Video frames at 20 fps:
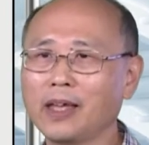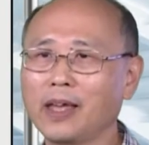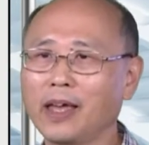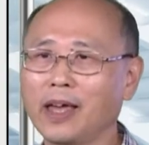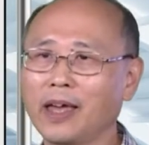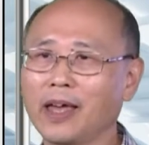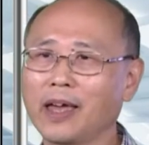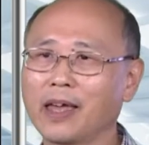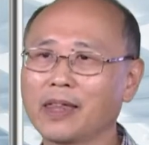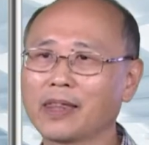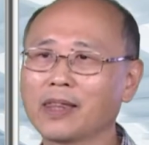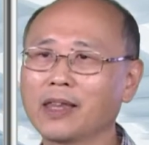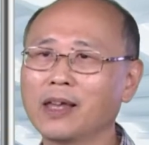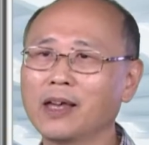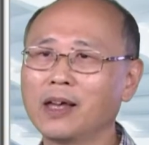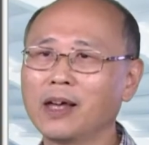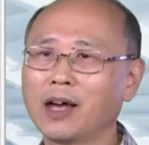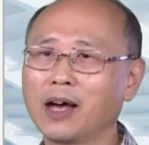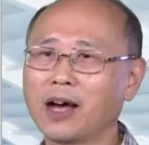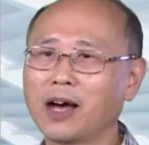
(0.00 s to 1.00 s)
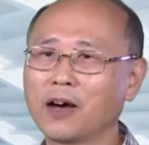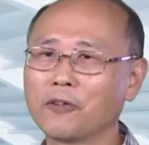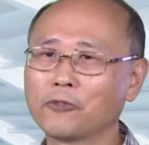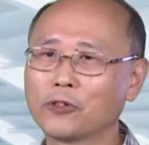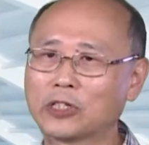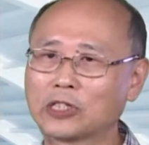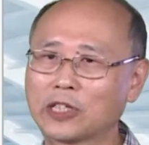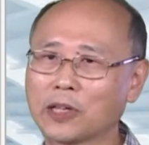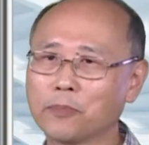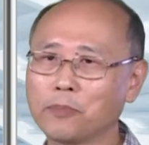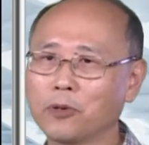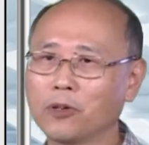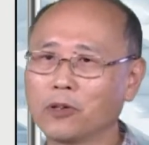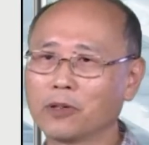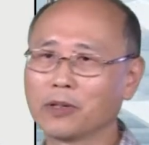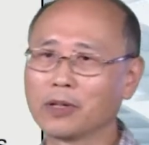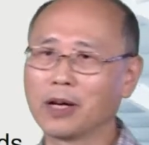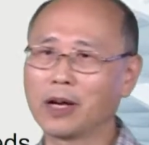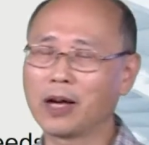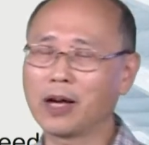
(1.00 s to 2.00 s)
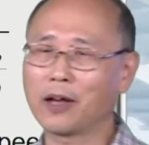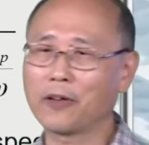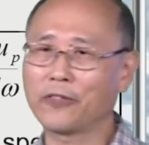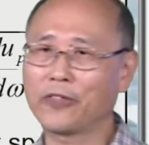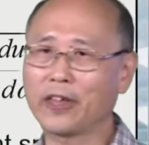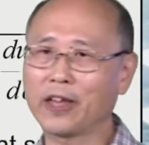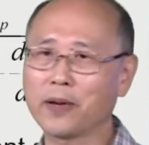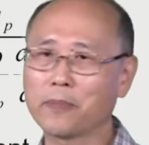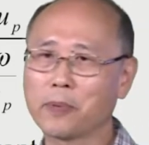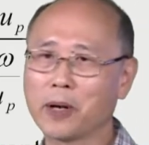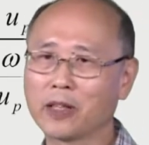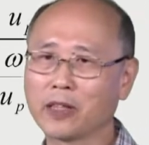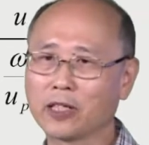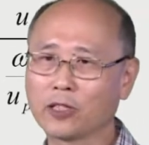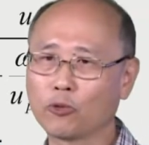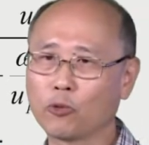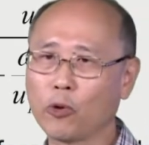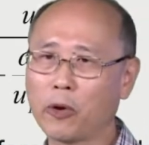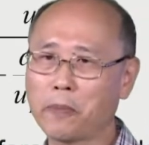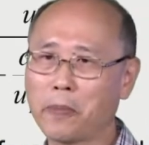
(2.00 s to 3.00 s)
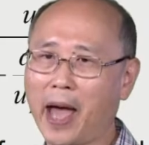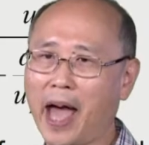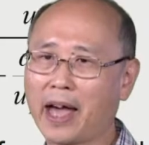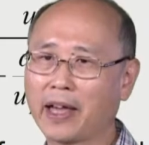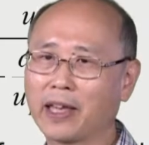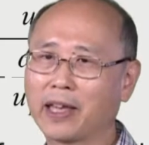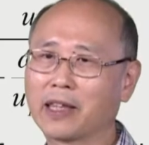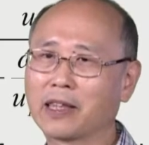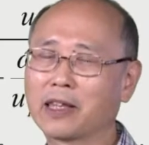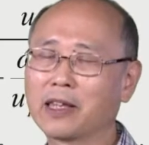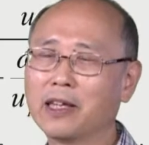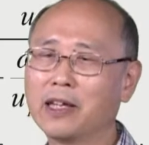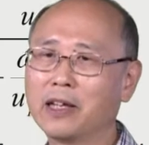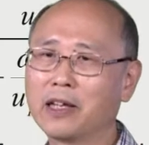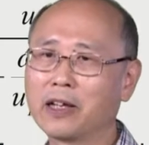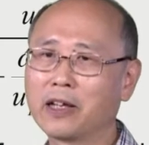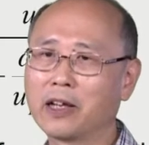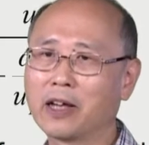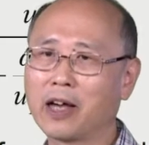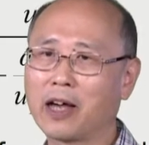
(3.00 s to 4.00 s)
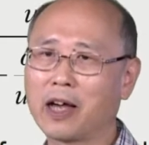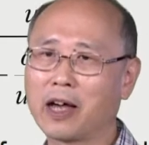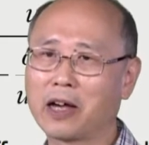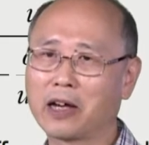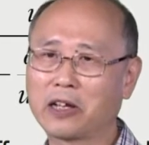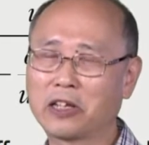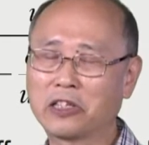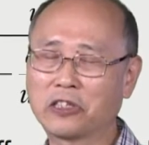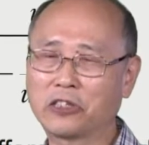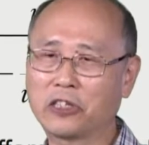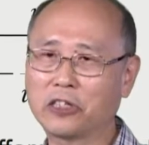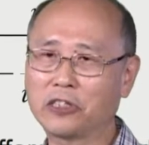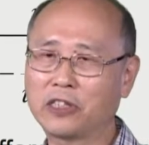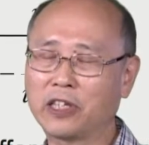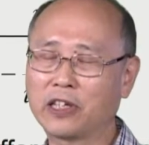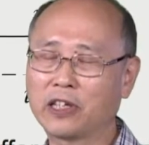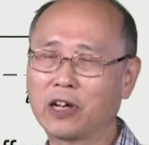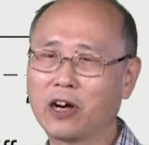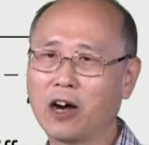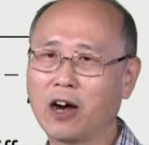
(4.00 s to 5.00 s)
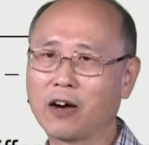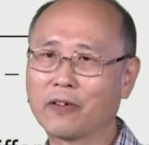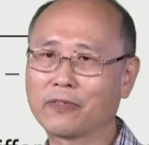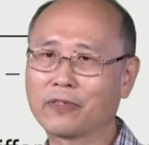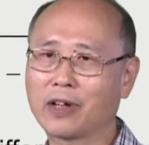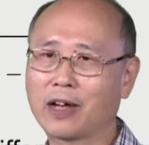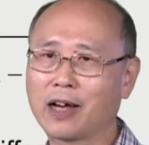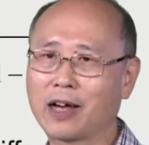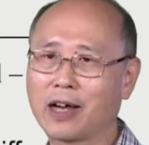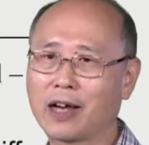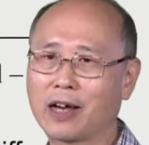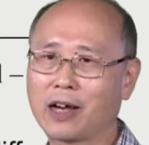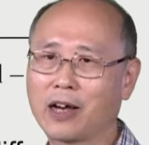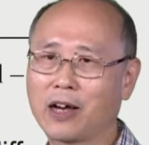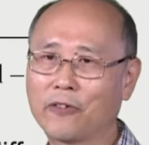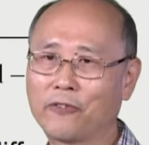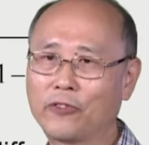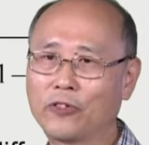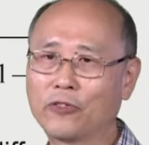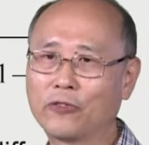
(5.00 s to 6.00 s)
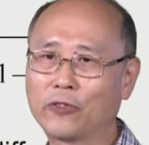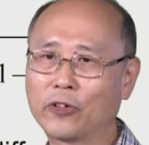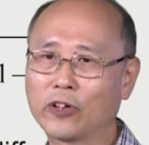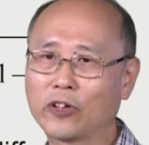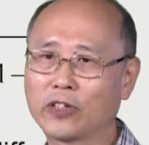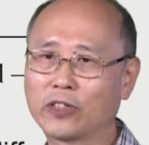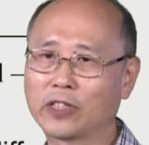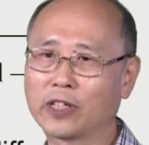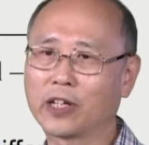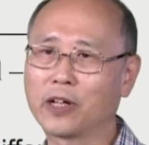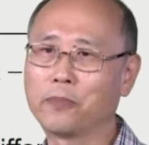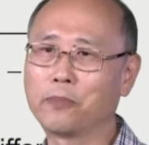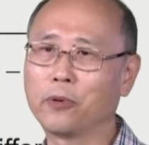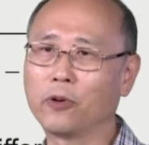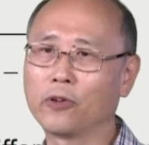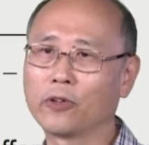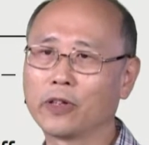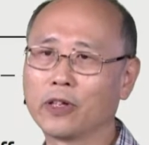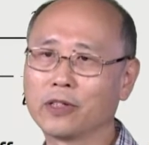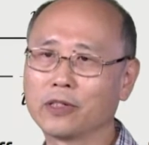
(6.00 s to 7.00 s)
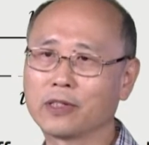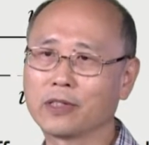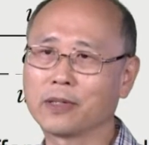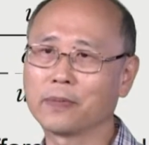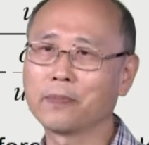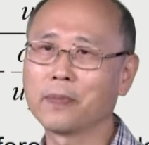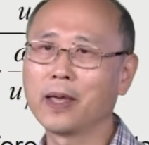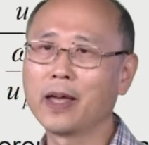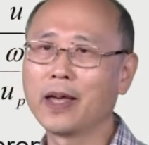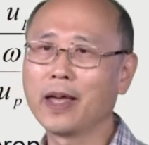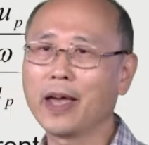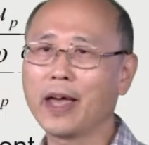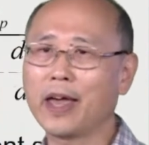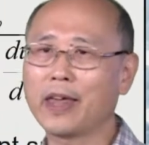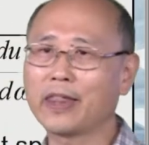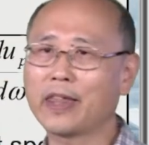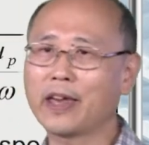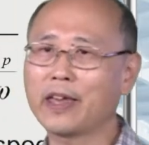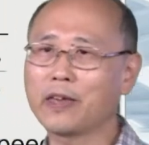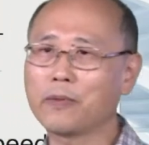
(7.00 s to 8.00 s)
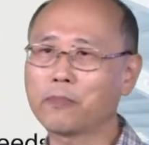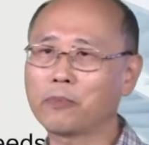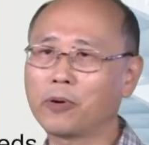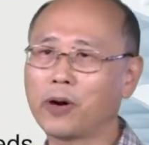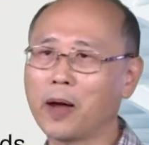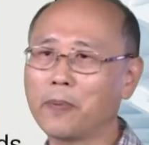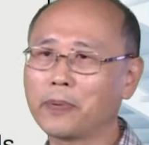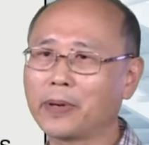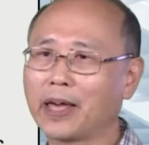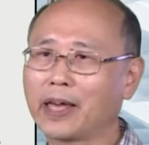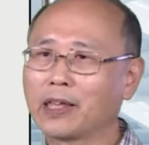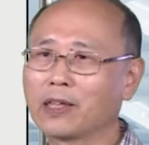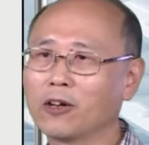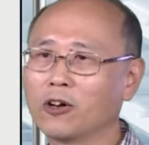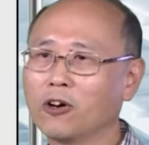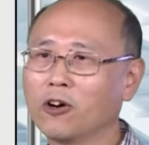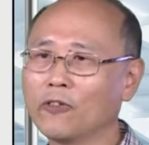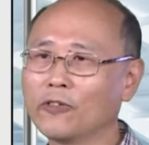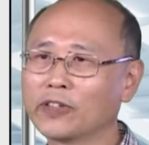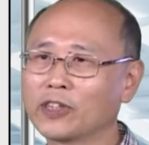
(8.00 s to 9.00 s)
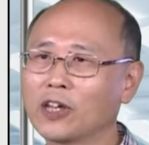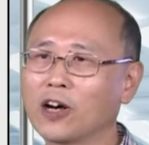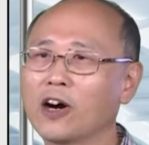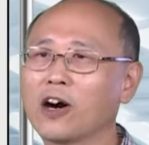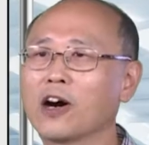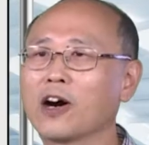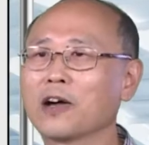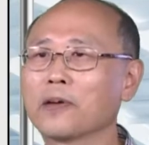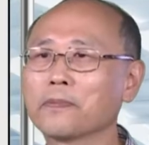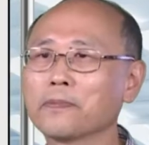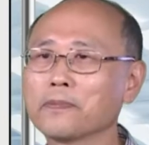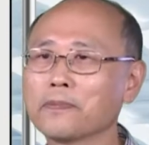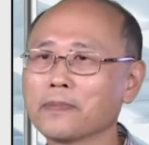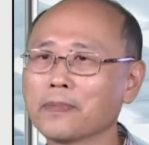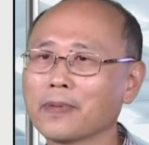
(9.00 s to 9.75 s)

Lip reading: And for example, think about this wave packet consisting of a few frequency components. And then it propagates over time.